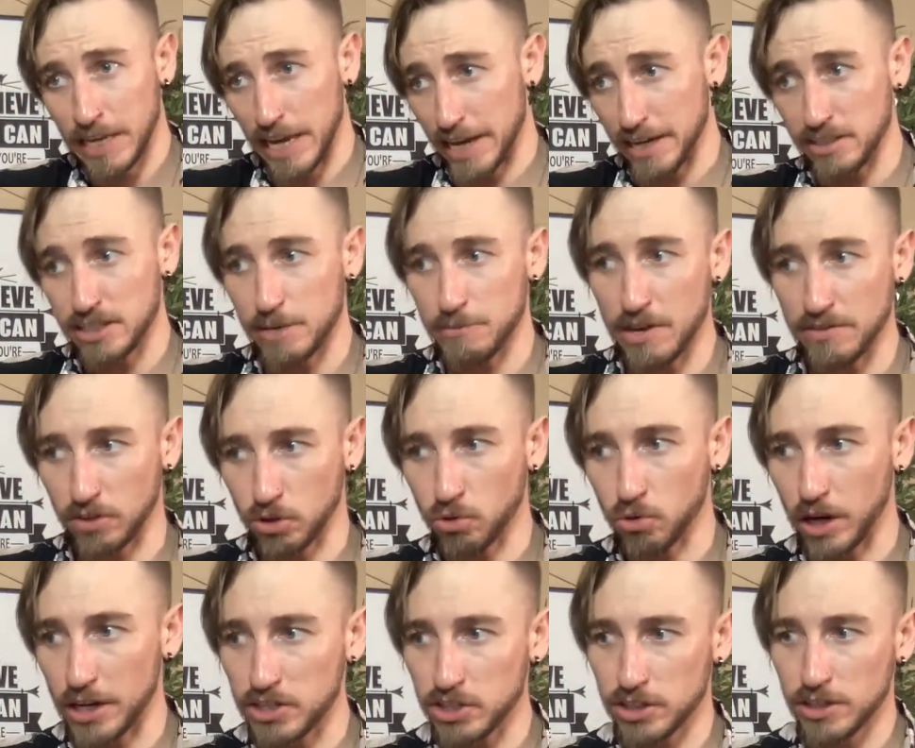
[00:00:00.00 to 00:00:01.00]
Anytime you have a
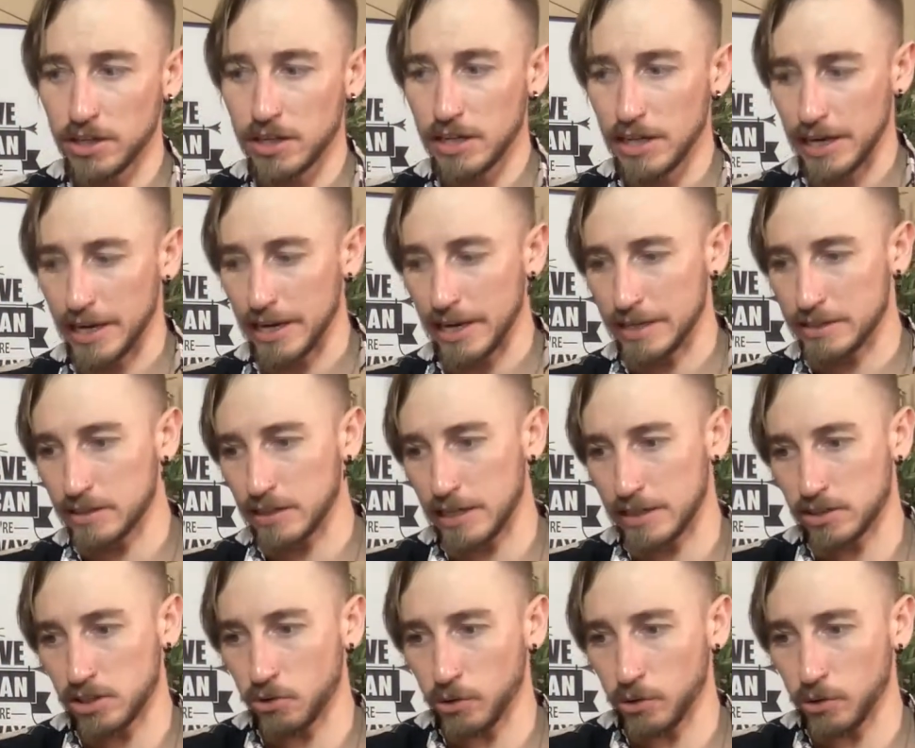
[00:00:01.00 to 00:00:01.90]
crutch, it's